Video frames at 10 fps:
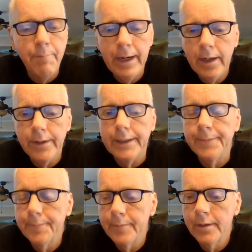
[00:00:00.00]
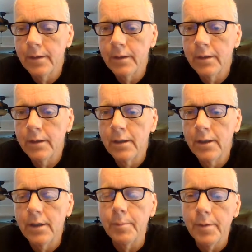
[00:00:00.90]
Mary,
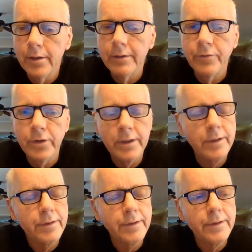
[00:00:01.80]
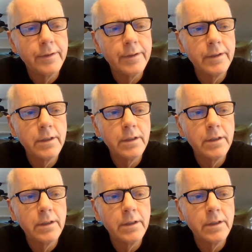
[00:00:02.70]
the mother of Jesus,